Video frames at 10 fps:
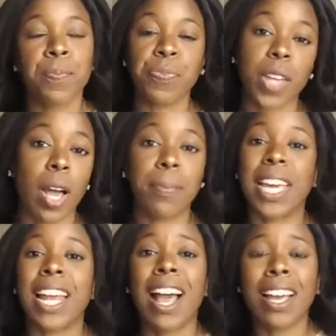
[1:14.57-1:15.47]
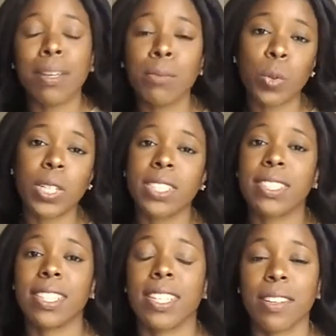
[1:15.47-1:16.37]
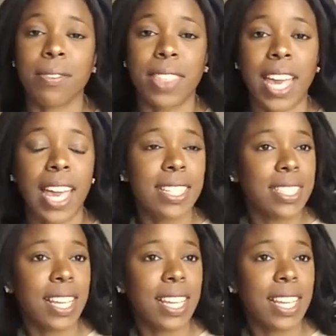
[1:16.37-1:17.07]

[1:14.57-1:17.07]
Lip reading: And I am going to give that